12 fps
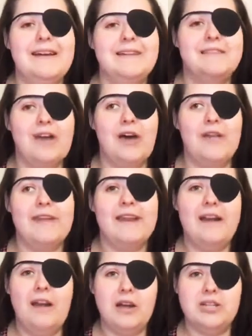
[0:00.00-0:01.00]
So they
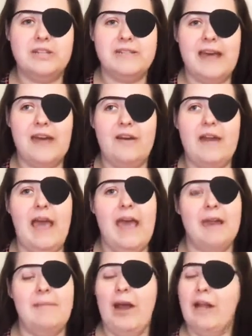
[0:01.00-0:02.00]
did an ultrasound,
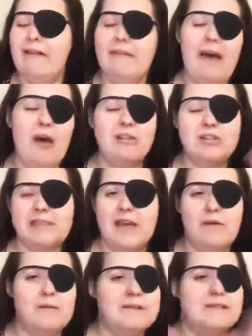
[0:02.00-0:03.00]
and apparently that
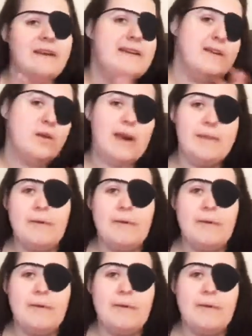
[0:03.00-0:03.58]
ultrasound was hunky-dory,